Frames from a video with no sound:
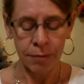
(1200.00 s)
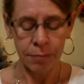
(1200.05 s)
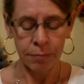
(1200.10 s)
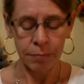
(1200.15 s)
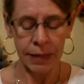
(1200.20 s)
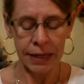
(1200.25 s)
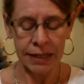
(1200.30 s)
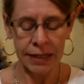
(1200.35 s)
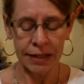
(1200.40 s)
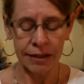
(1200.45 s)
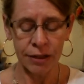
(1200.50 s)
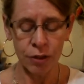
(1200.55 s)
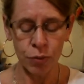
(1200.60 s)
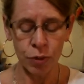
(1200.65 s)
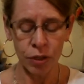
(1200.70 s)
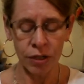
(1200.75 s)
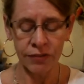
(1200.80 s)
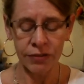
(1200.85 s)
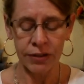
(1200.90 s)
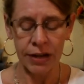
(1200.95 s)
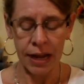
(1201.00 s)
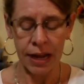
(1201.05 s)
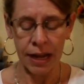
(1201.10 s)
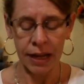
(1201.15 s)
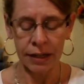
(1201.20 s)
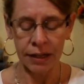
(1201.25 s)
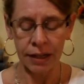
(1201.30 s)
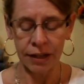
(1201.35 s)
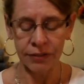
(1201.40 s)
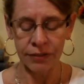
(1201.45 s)
making the word of
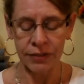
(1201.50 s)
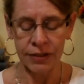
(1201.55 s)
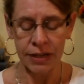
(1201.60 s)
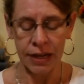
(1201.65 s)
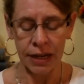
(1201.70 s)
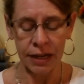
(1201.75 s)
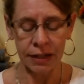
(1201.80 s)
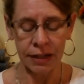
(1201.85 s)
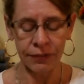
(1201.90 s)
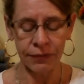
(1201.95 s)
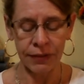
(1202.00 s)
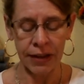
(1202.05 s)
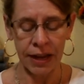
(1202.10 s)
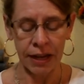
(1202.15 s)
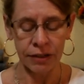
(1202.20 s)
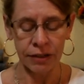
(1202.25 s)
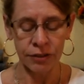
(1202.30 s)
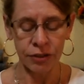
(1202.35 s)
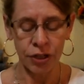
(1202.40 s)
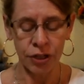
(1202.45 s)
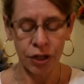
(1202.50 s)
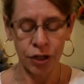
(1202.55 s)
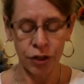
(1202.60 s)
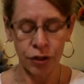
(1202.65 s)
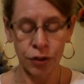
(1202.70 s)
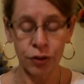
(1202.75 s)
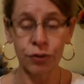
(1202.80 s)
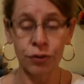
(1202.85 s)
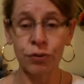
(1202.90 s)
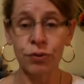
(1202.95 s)
God of none effect
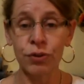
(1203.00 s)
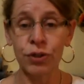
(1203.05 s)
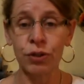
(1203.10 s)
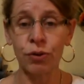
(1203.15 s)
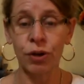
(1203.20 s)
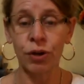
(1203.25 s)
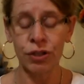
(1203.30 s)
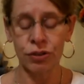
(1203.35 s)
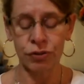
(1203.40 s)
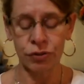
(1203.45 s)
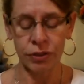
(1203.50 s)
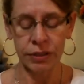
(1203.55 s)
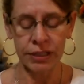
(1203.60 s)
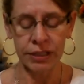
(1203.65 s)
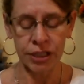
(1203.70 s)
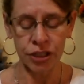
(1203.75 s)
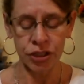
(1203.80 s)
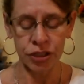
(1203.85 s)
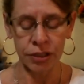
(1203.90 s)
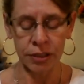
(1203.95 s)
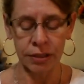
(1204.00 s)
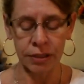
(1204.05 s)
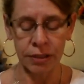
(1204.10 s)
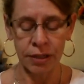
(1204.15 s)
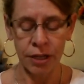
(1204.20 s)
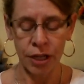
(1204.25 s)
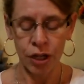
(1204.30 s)
through your tradition,